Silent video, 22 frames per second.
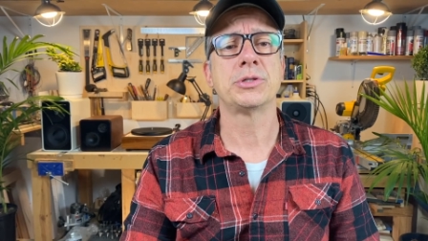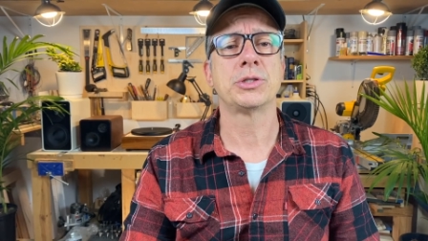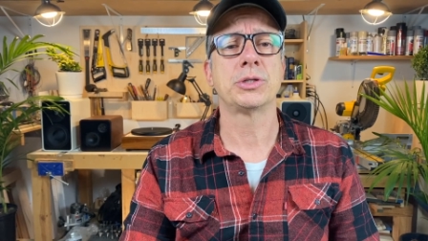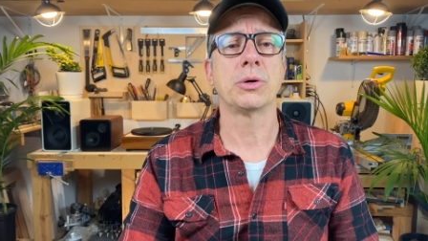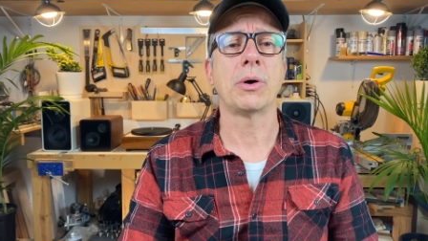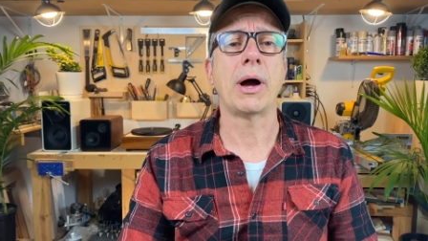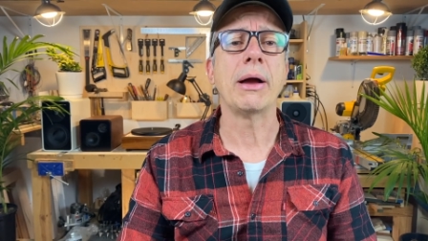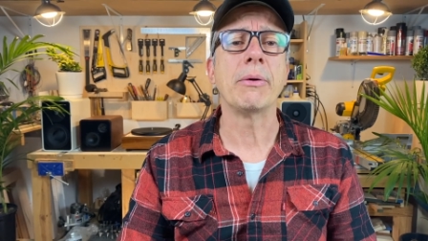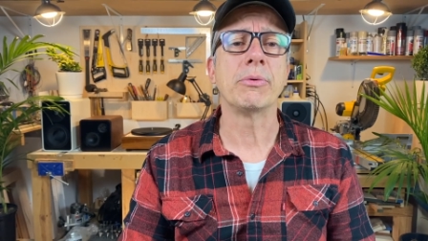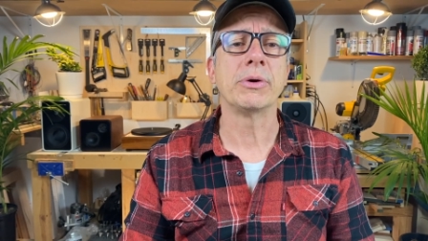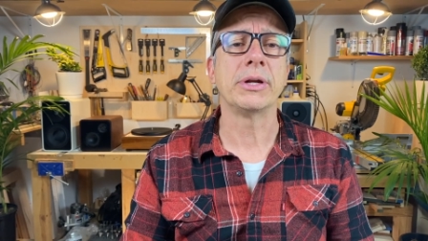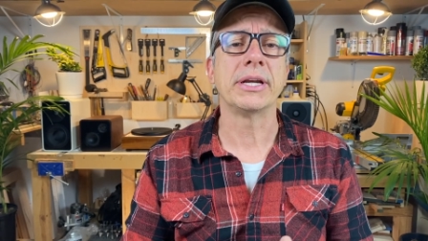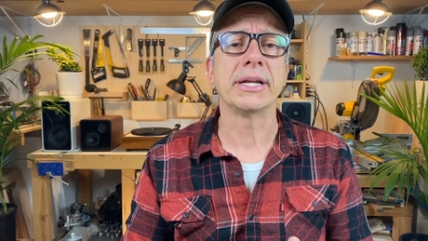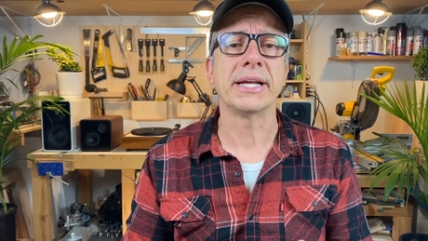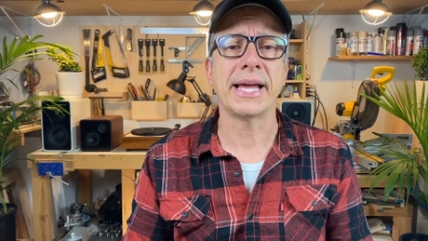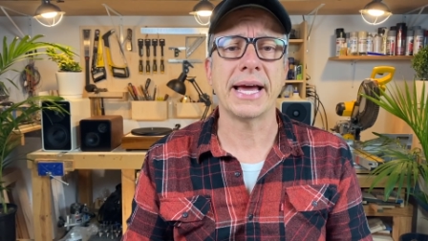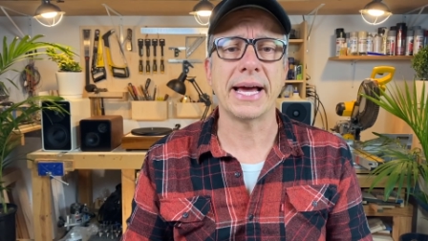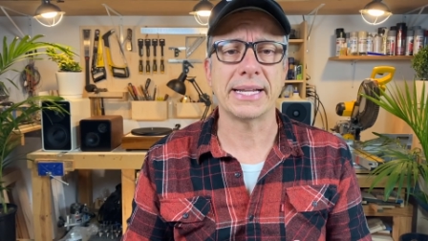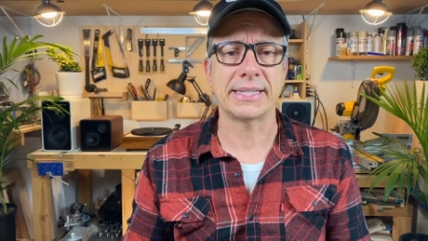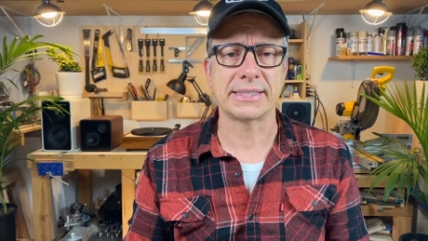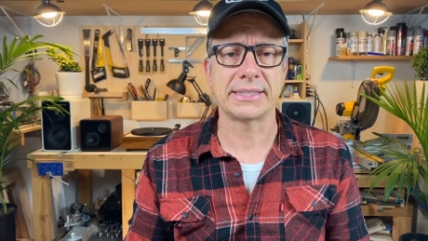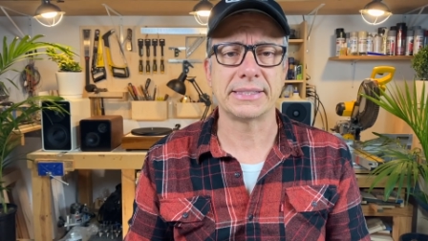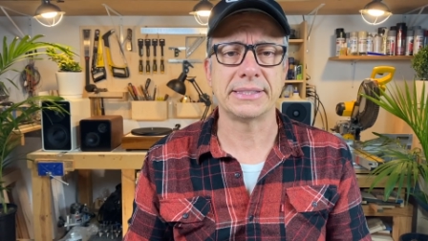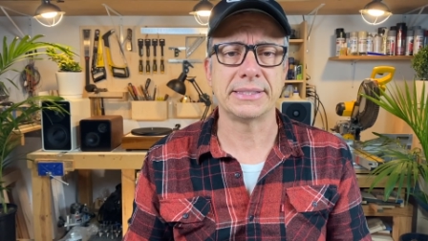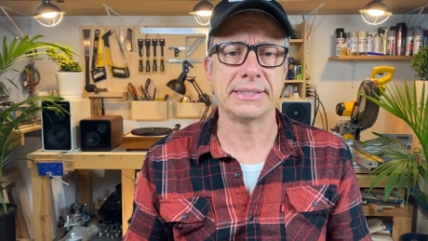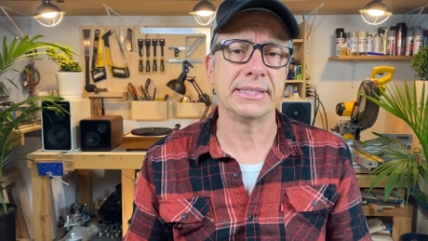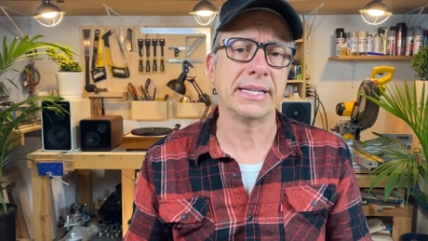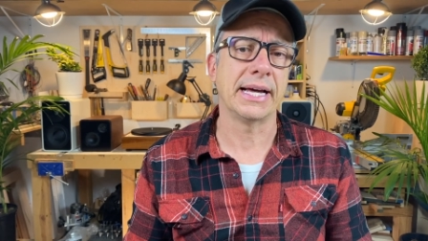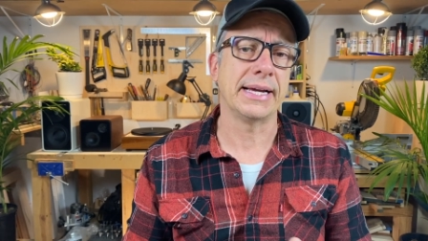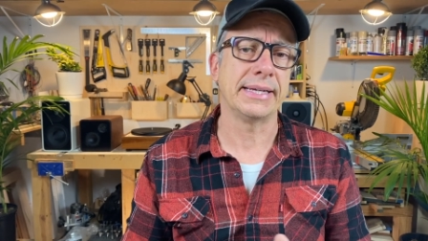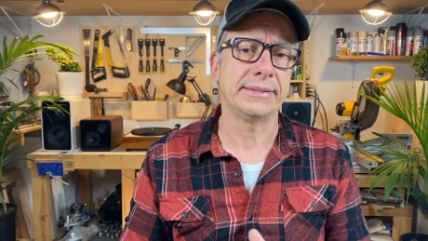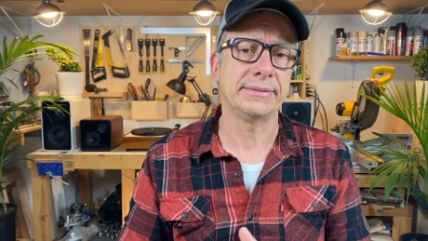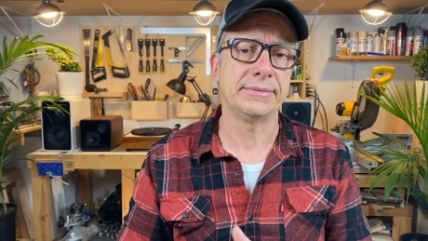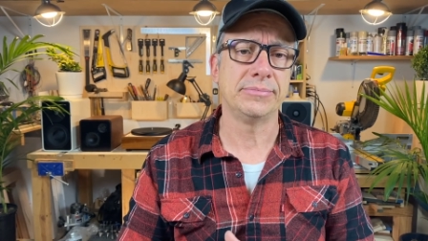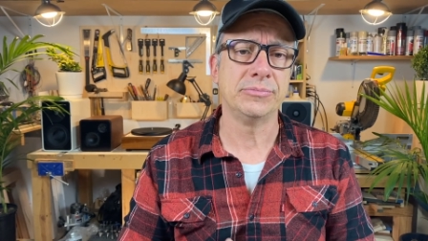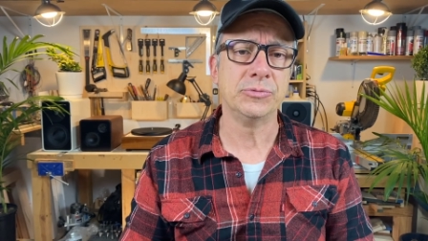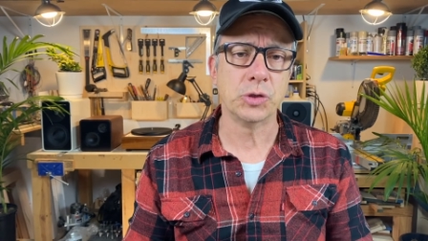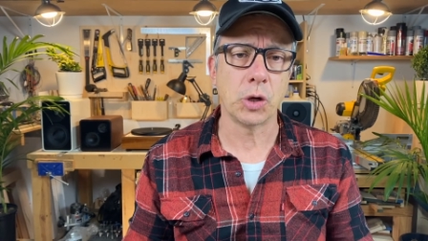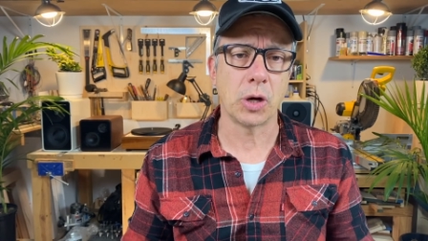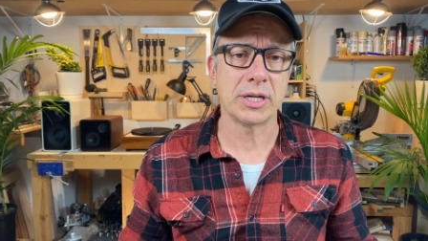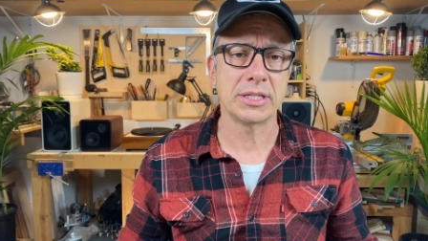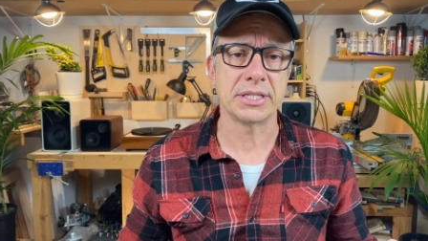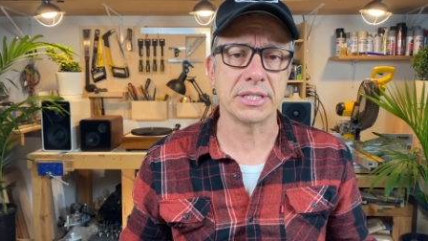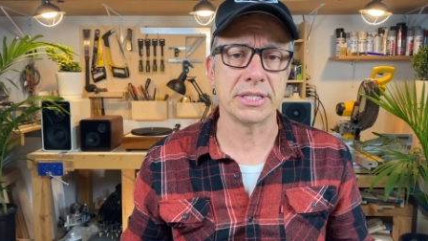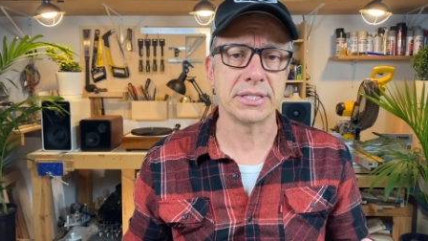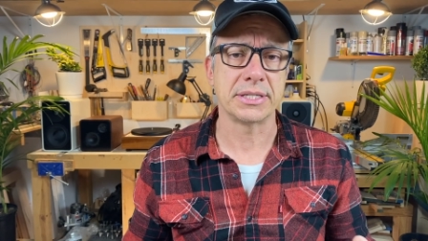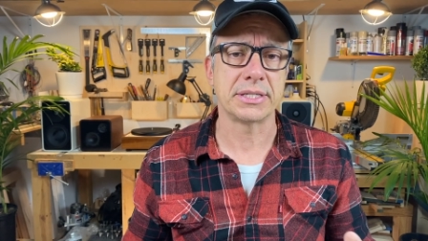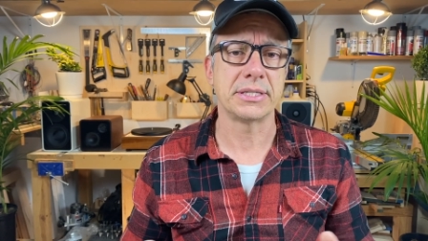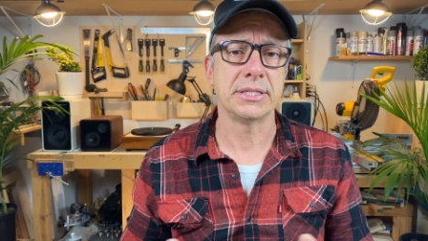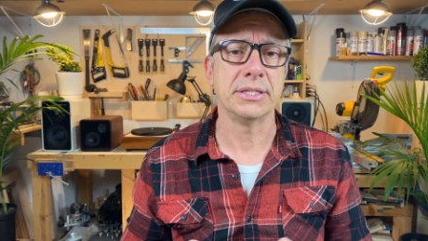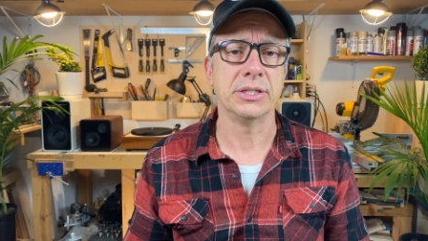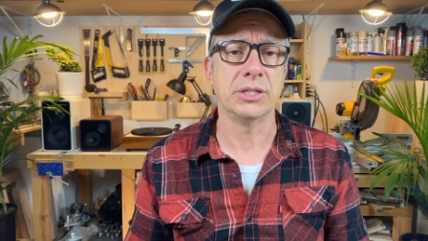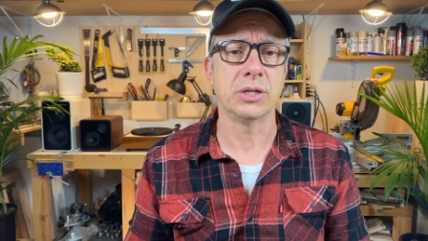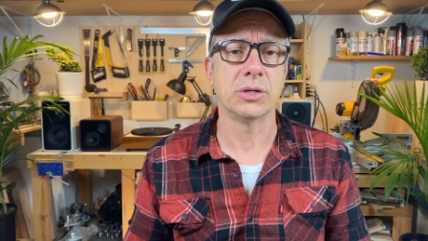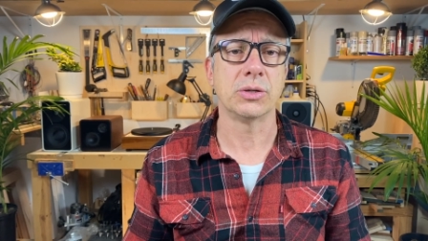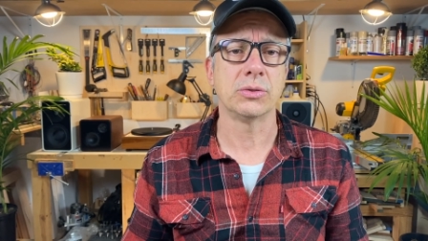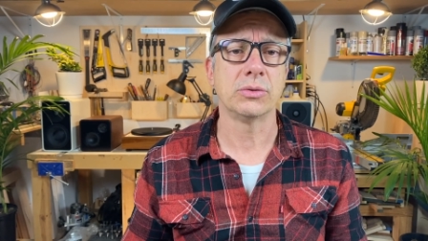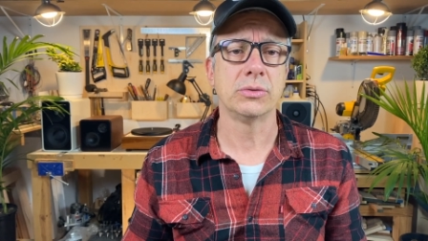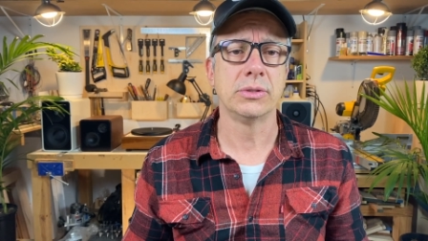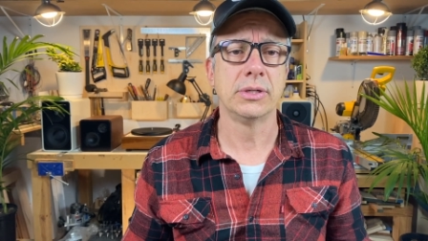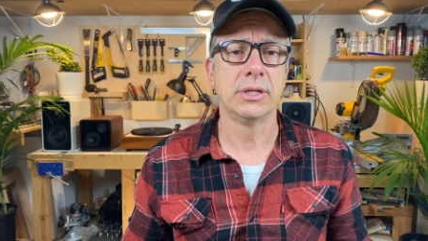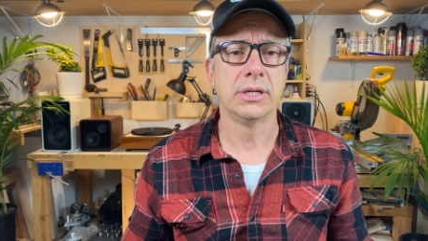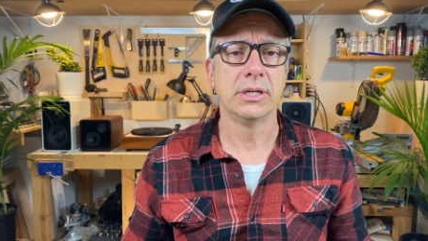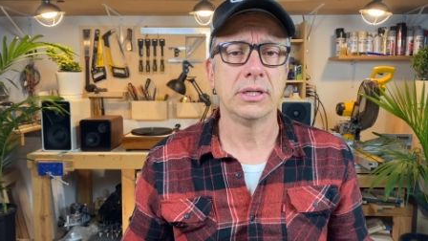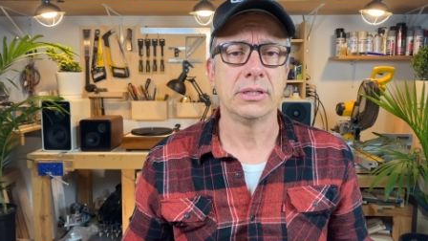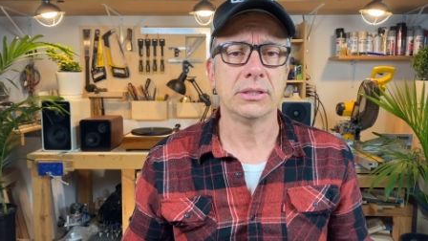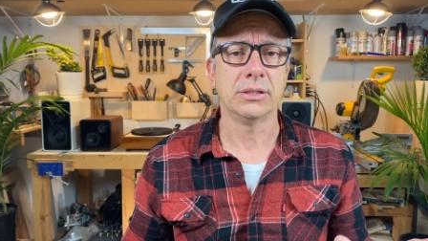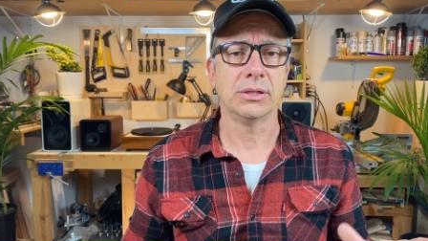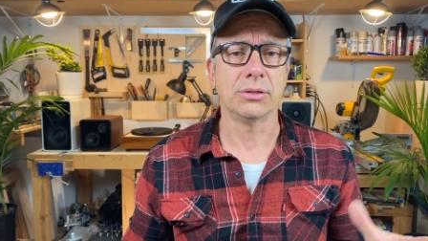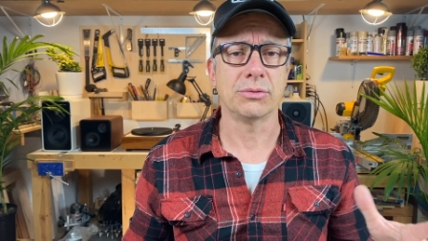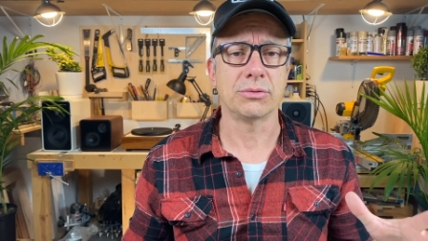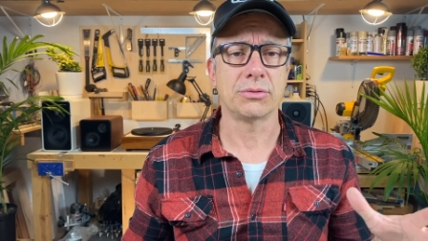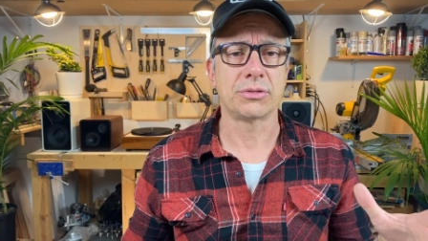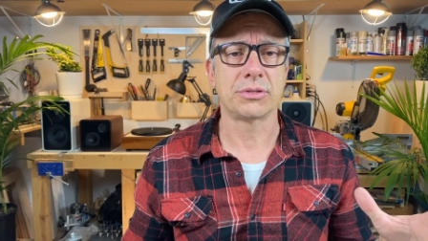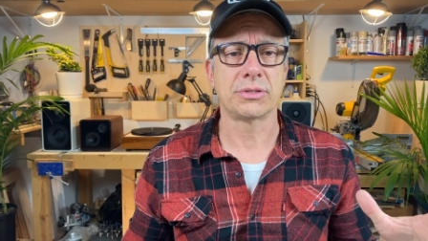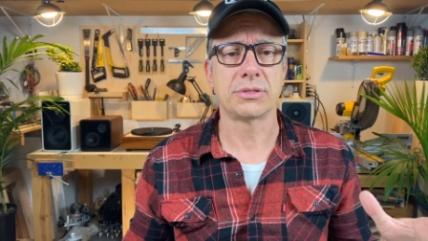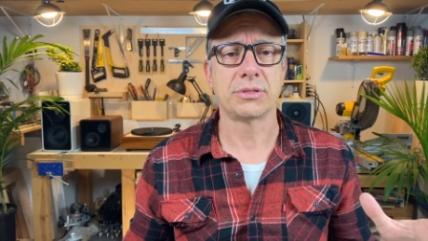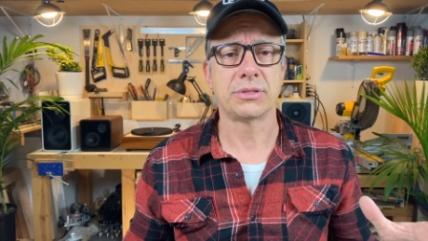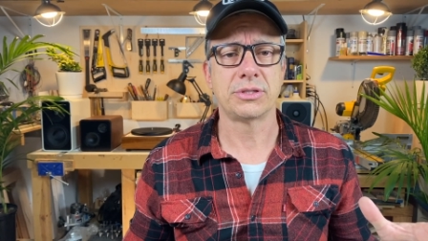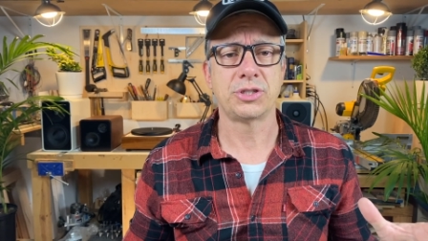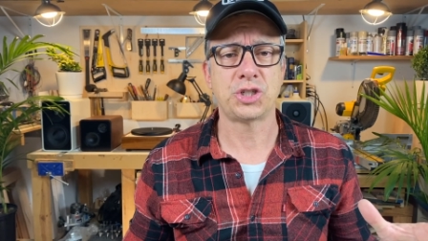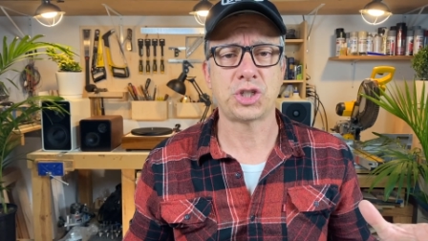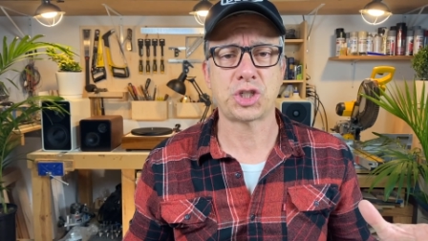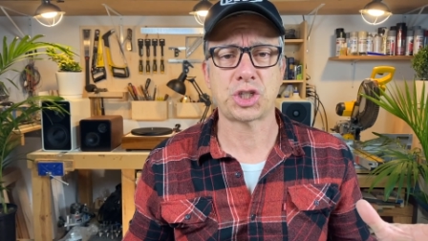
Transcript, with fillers: so I wouldn't get like noises, you know, those